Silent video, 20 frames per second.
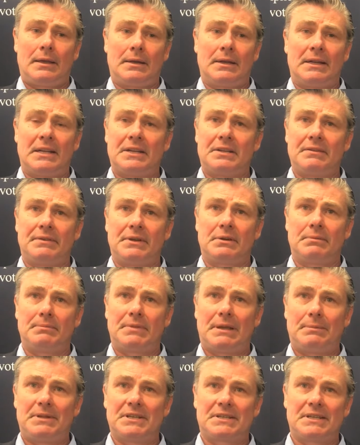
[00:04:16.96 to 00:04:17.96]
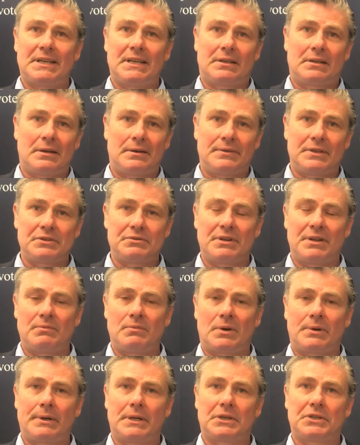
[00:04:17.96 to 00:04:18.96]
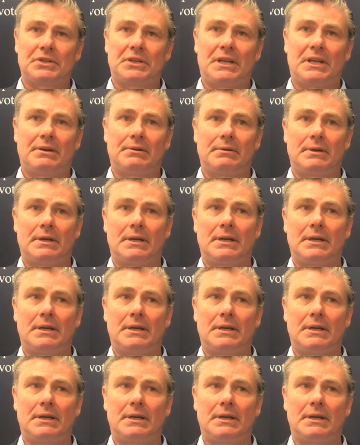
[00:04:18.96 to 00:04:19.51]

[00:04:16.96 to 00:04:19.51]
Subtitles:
in an interview on BBC Coventry in Warwickshire,